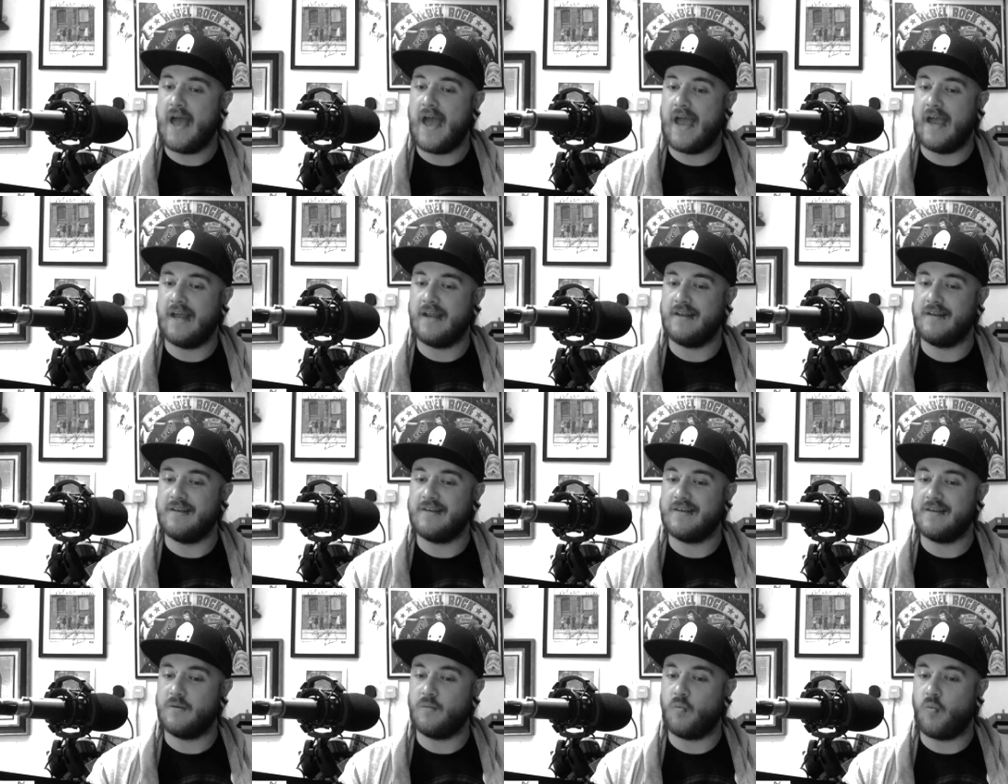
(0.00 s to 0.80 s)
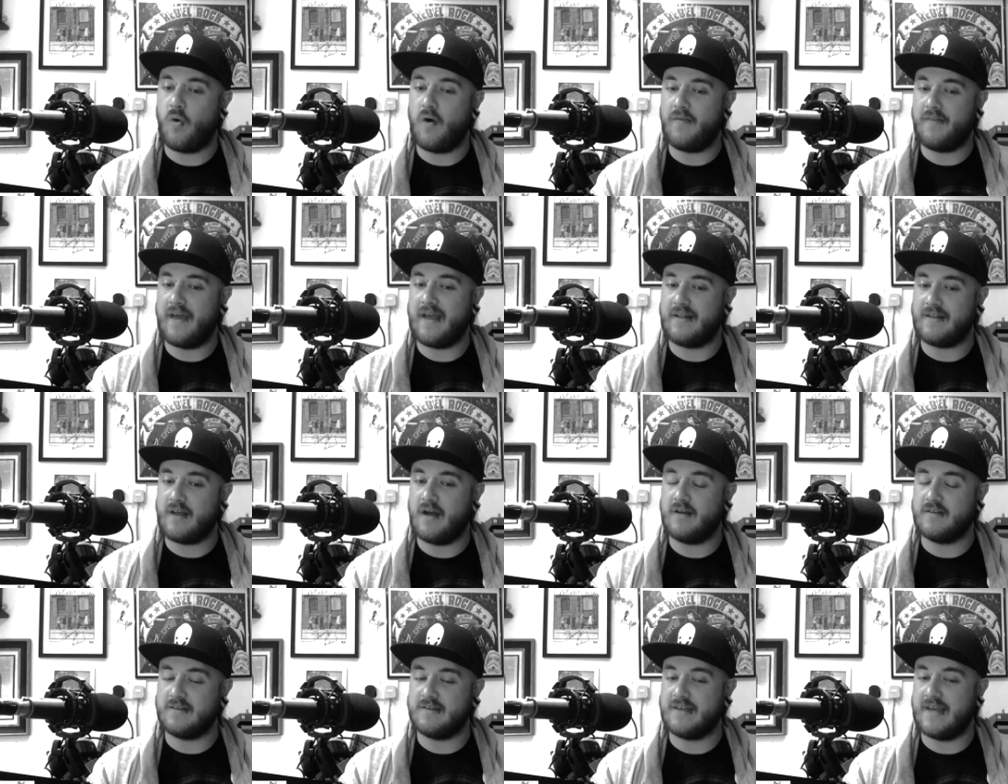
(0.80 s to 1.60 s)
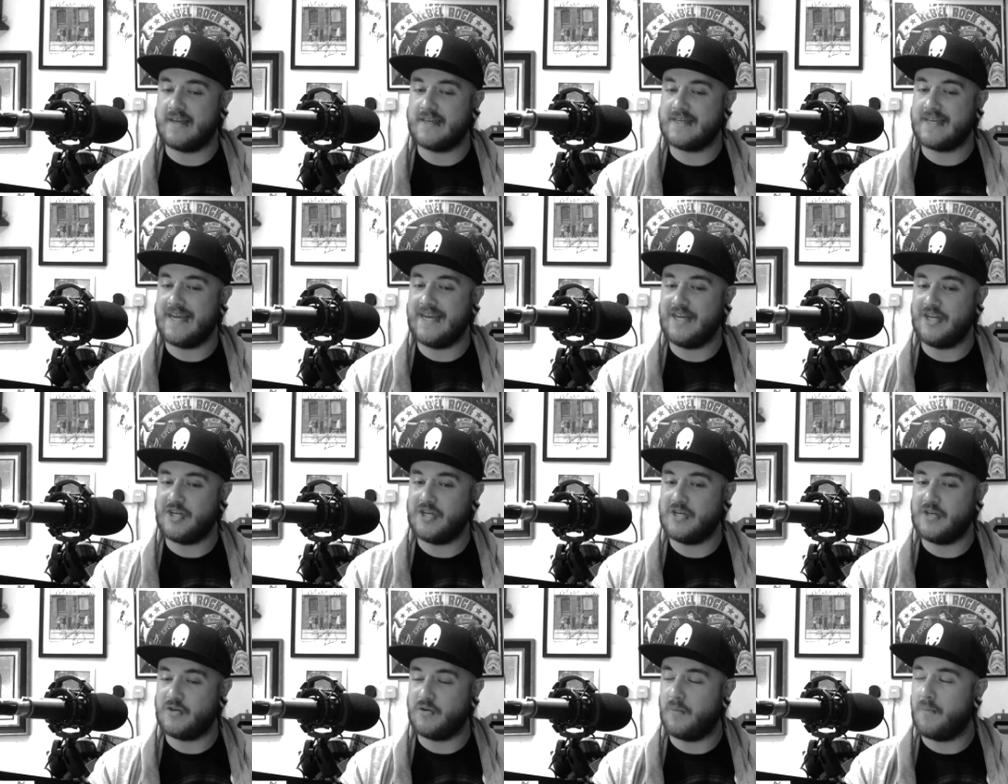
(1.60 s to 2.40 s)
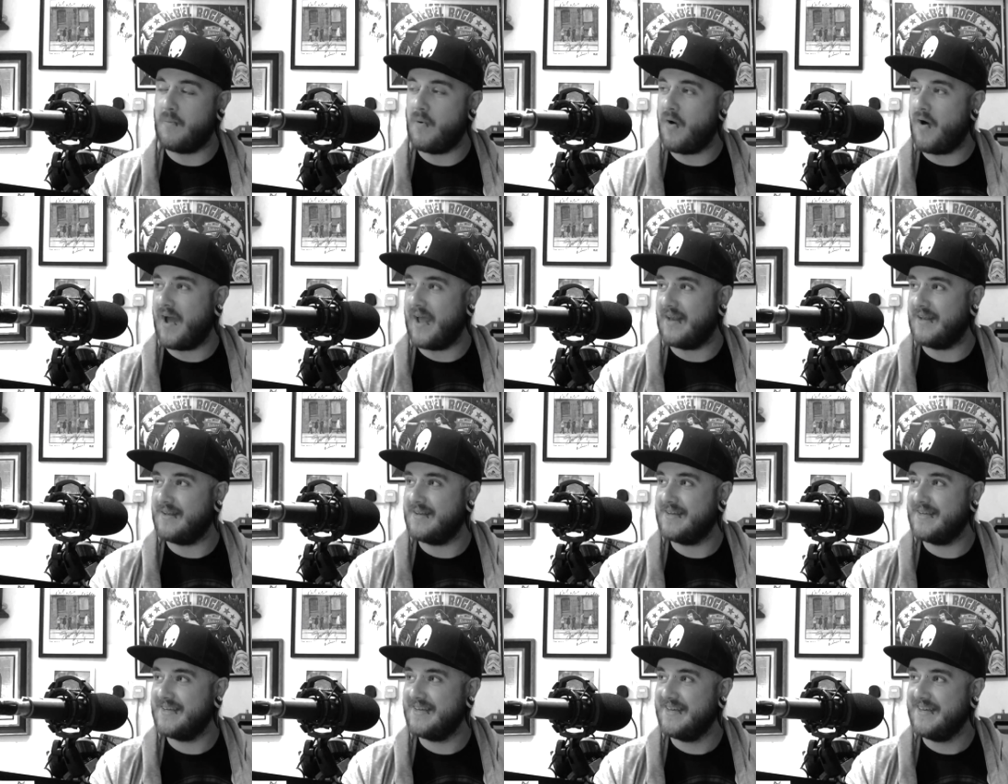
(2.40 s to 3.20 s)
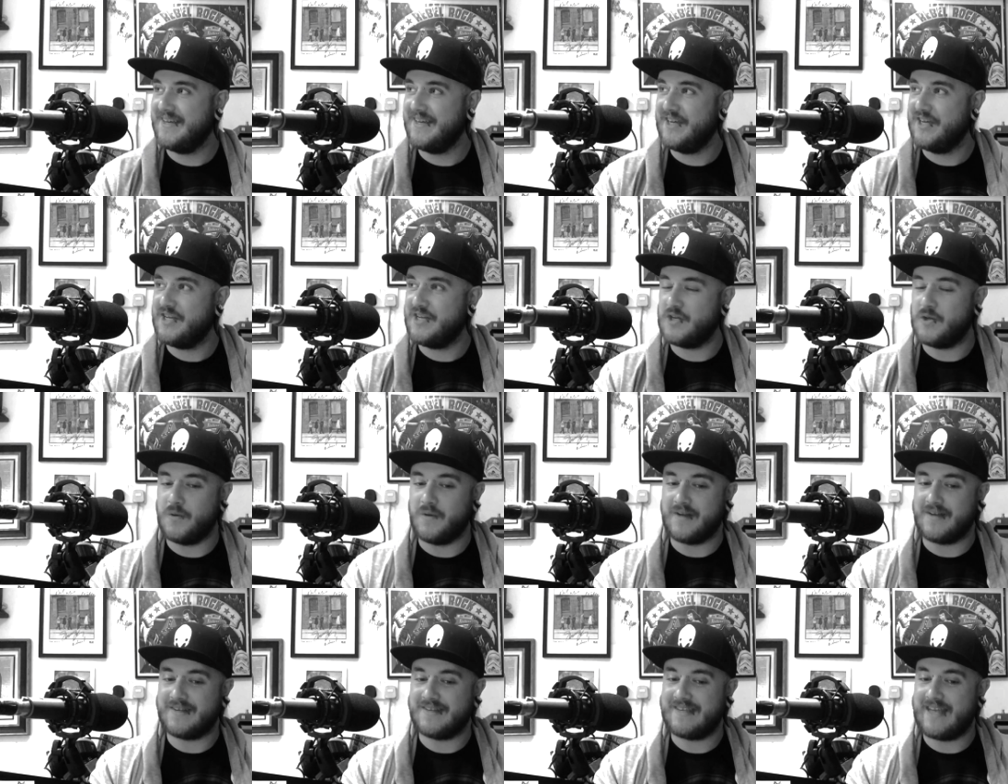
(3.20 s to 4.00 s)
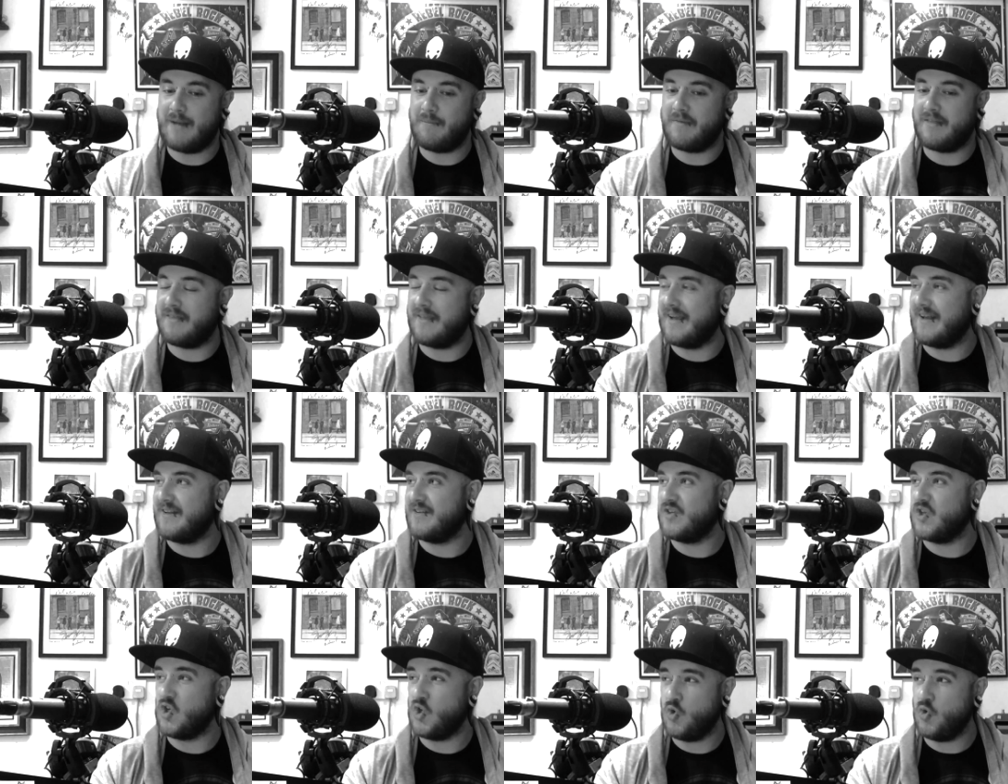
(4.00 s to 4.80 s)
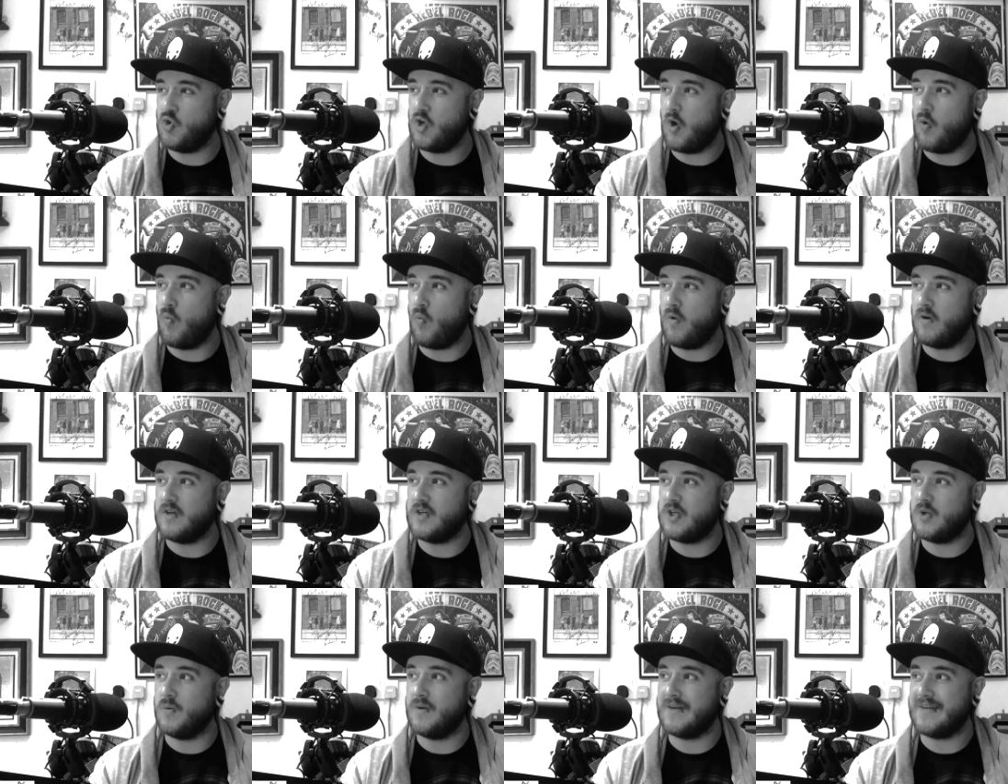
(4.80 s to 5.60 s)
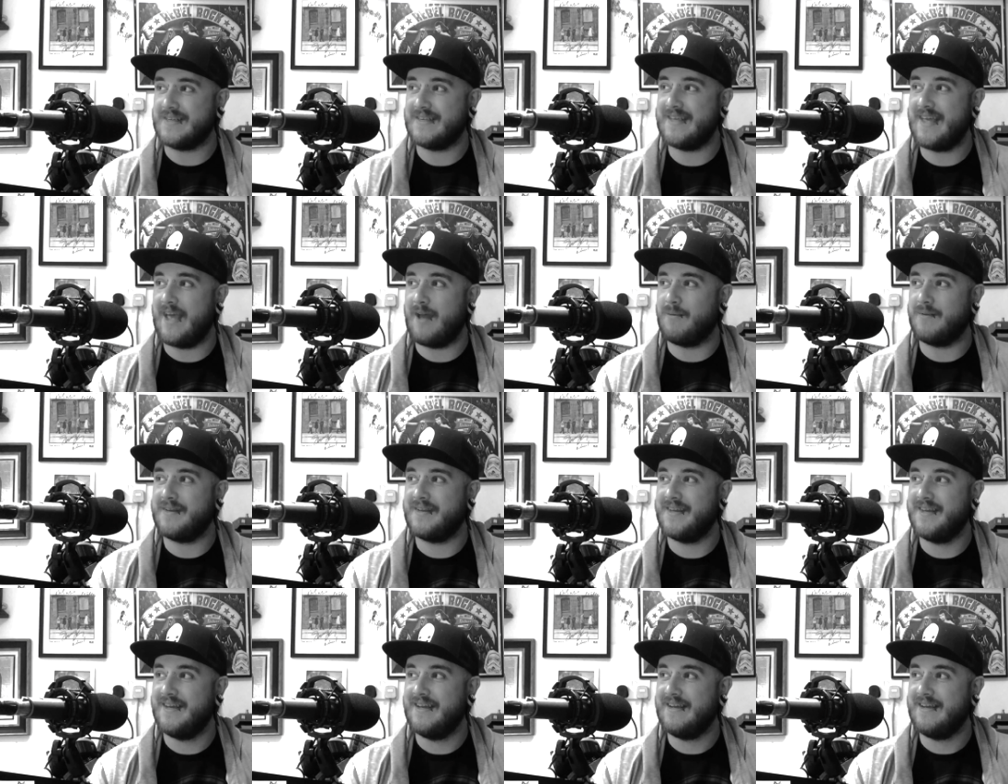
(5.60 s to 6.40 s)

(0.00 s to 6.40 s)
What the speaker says: And what that does is that teaches your mind to accept things that you don't want to accept.